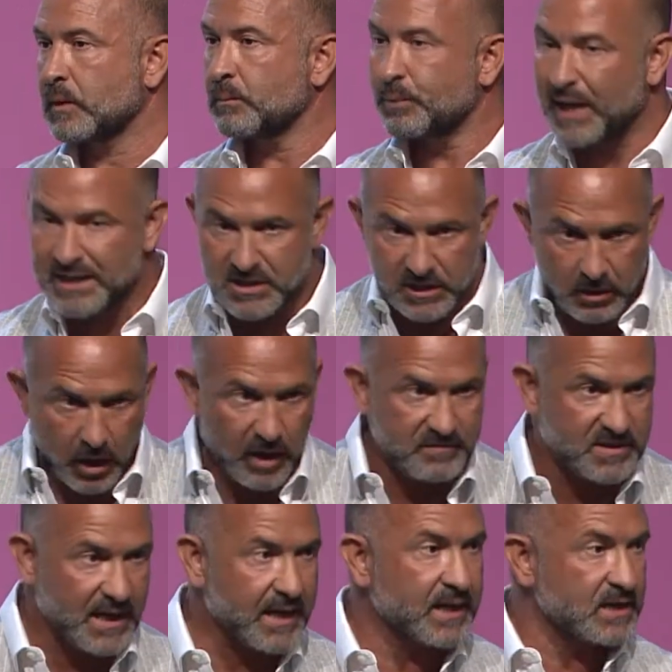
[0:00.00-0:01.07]
Plastic
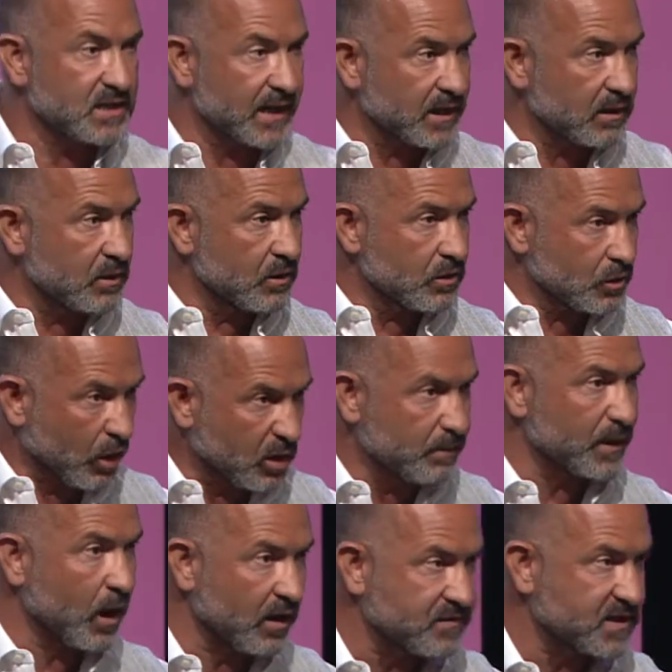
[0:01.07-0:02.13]
offset is like carbon
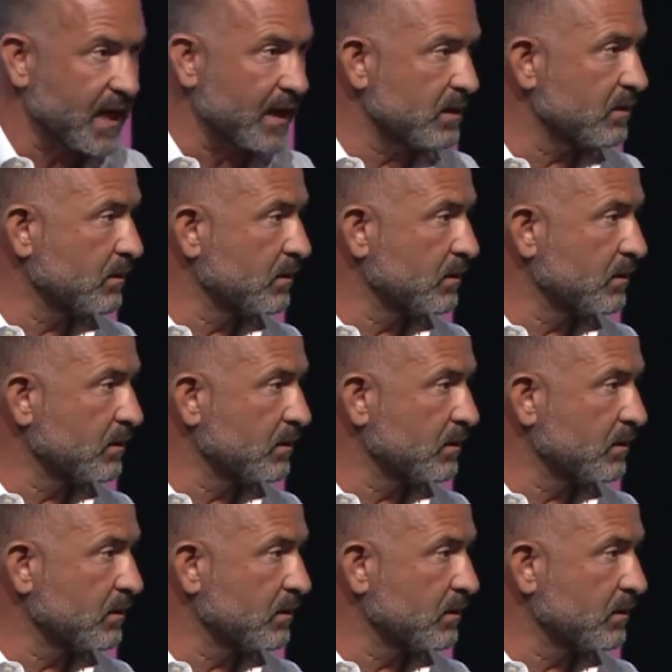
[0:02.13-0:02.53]
offset,